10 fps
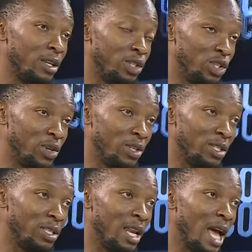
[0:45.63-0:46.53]
Do you
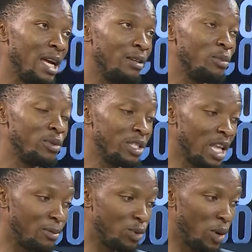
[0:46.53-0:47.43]
understand? Yeah. And most
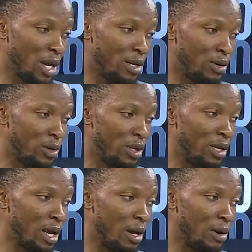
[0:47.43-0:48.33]
times when
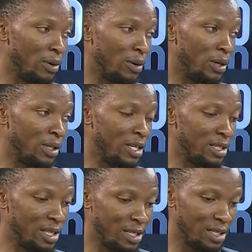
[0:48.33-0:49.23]

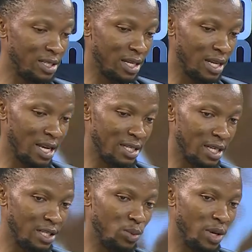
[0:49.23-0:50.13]
there's this saying that
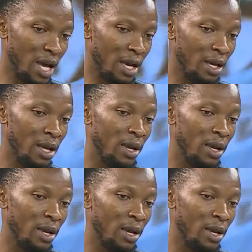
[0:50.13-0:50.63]
says we are